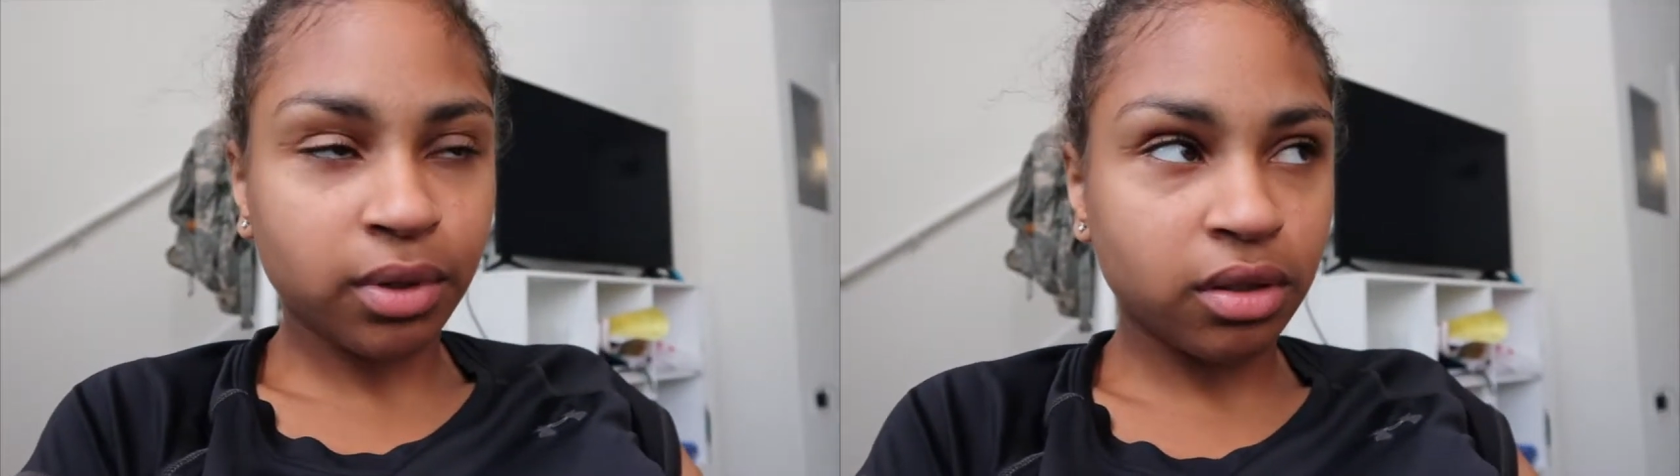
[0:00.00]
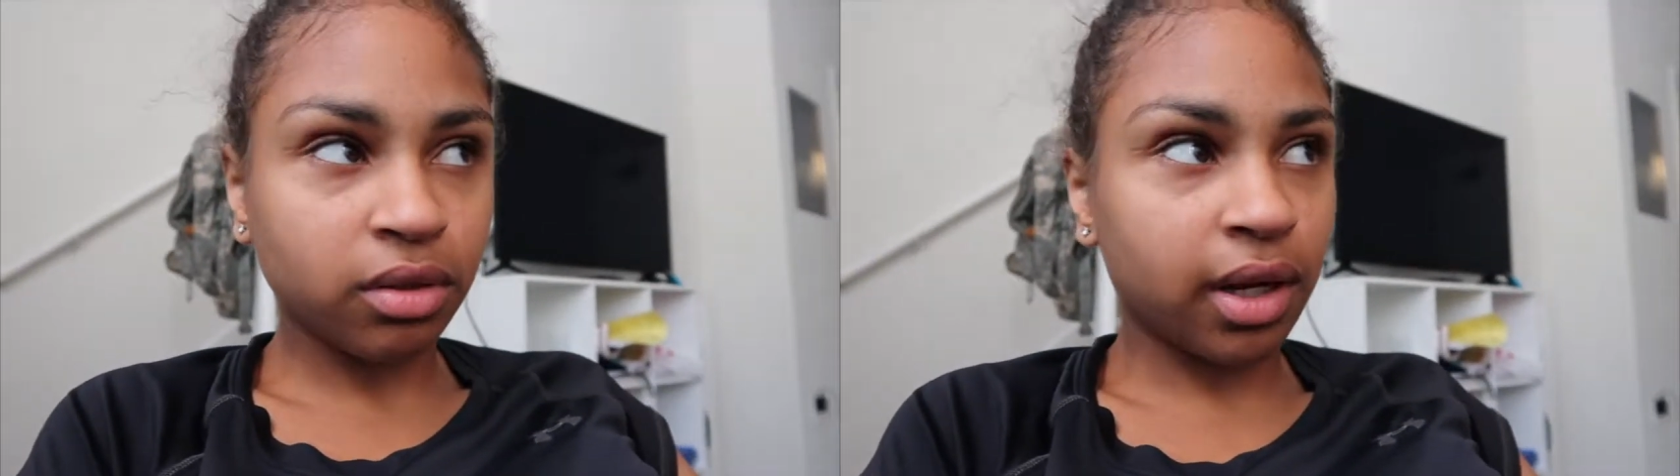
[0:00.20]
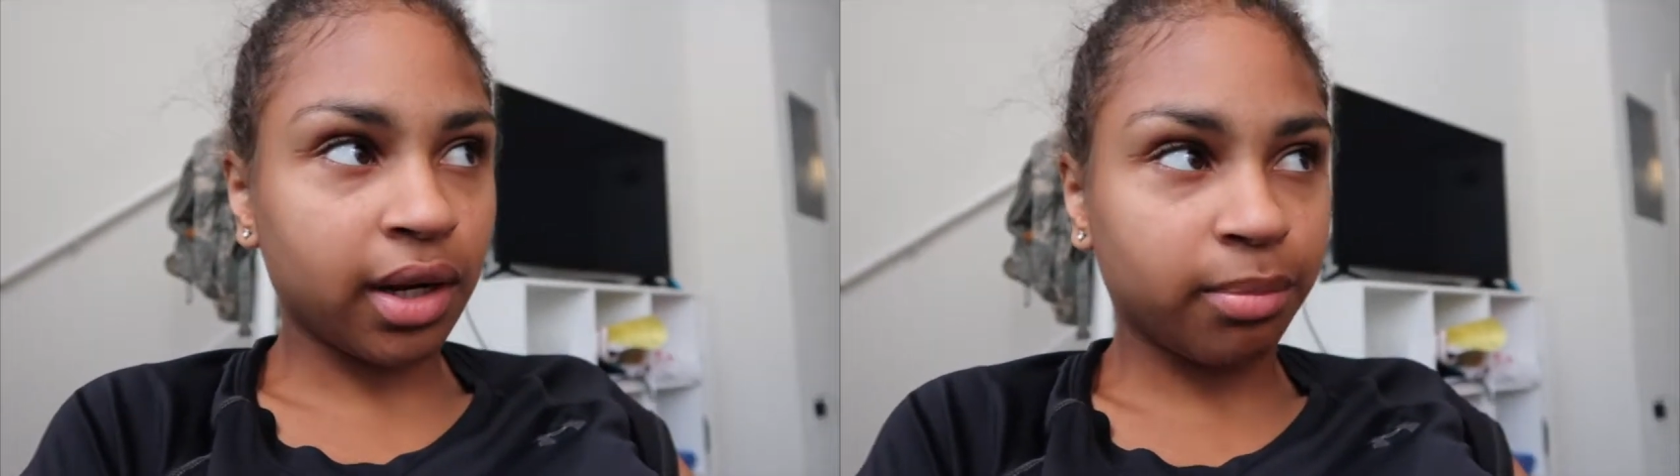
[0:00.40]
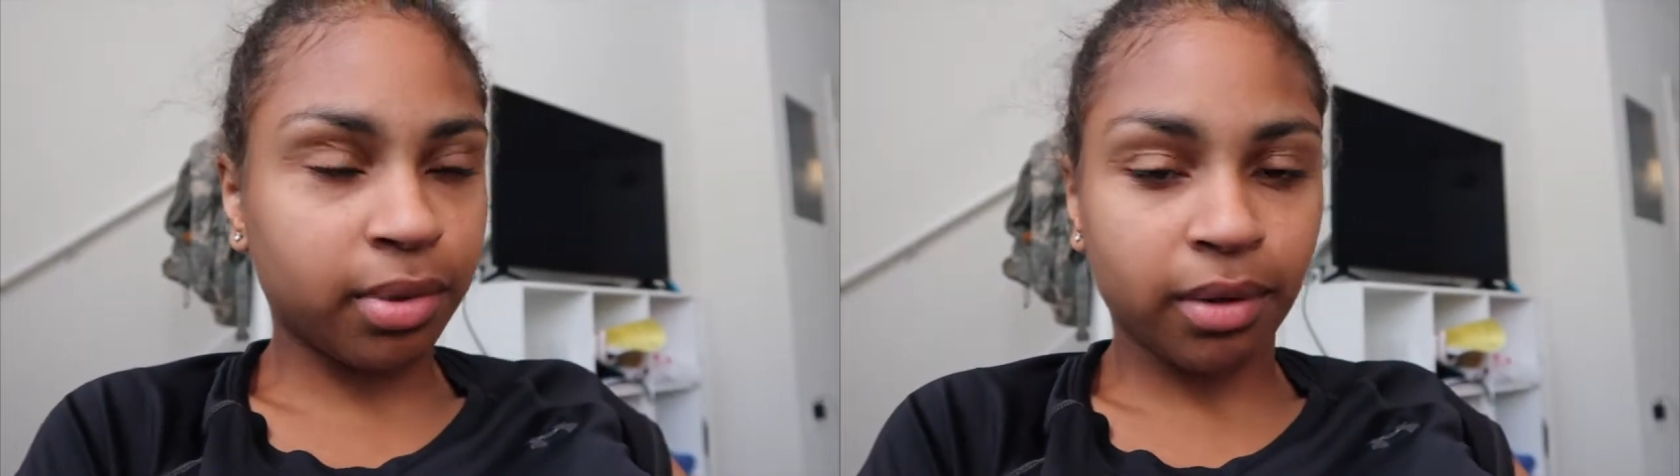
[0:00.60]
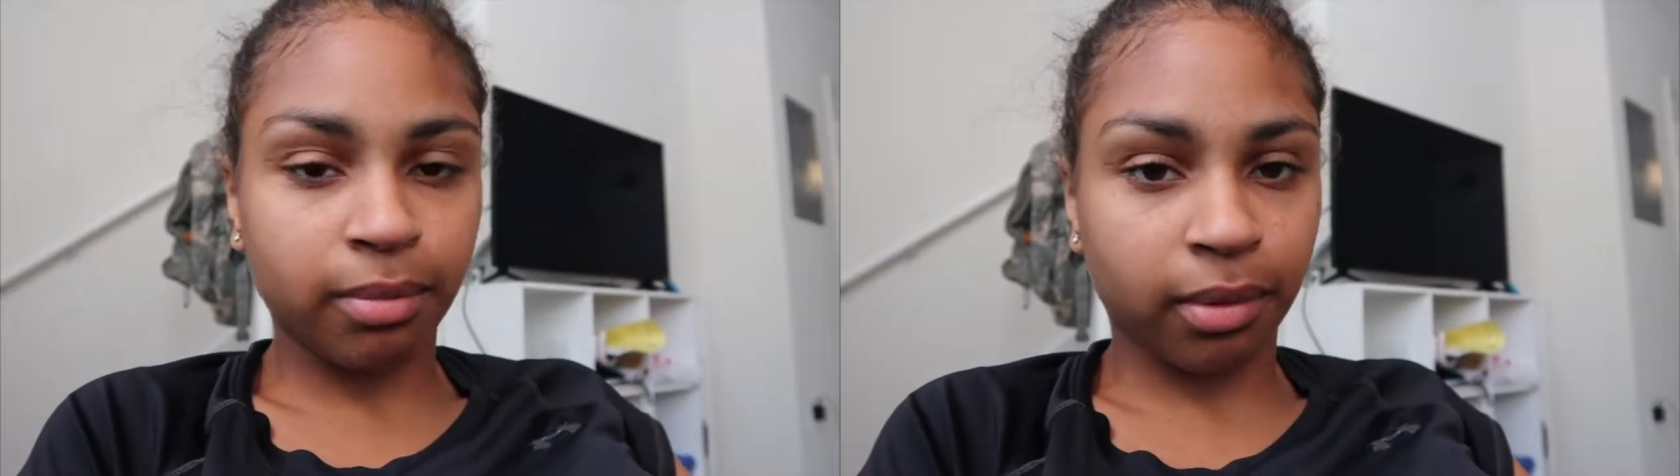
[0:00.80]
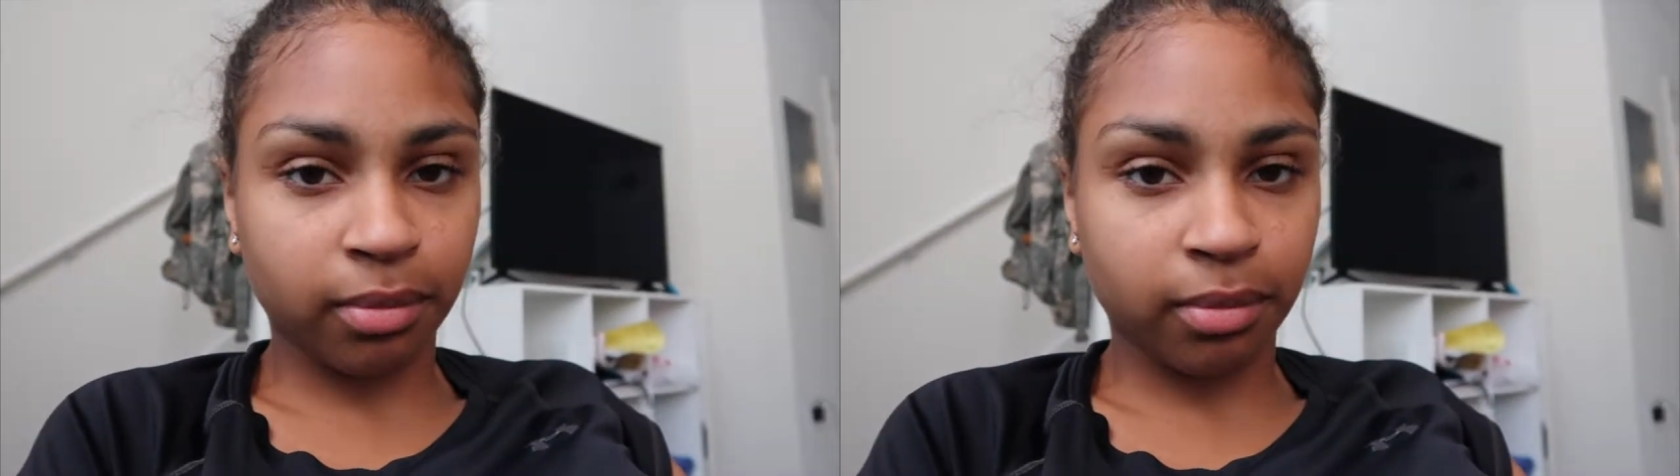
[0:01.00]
still getting bit by